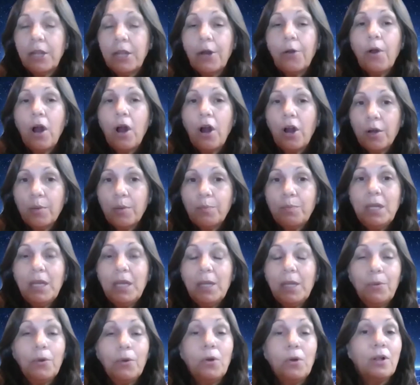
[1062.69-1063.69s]
There are
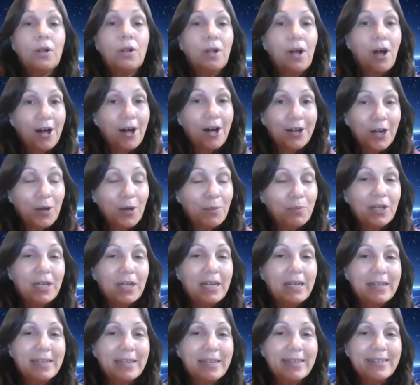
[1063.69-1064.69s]
people on our
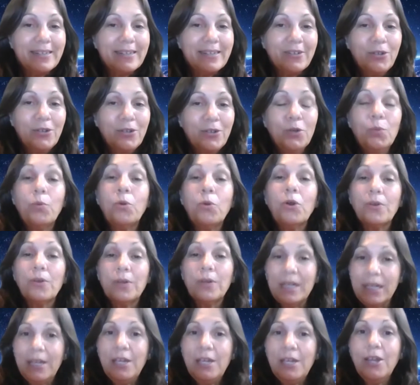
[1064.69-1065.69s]
planet who
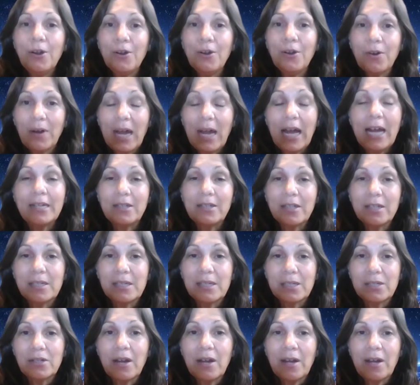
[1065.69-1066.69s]
were here at
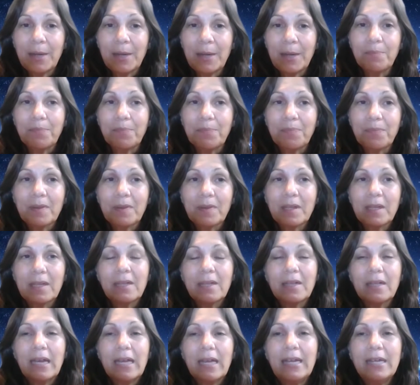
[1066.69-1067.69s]
this time,
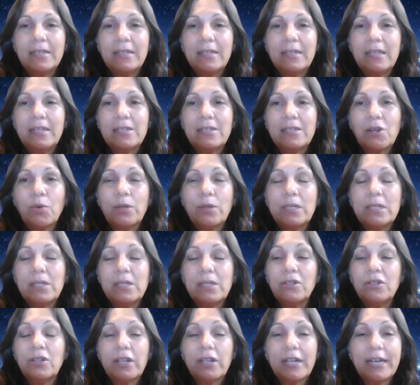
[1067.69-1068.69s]
and it's always
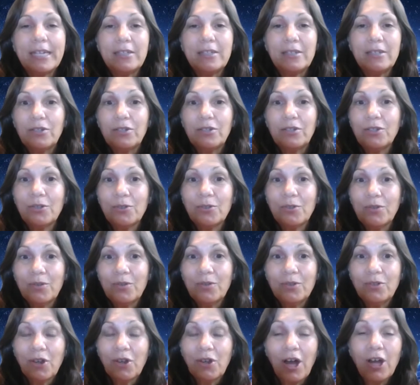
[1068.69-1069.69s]
a delight
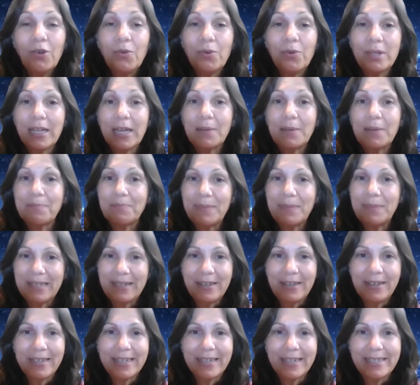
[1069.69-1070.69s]
to talk with them
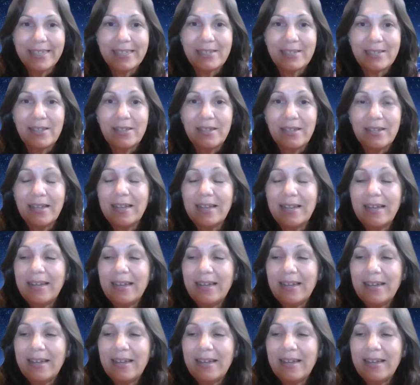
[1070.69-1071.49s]
because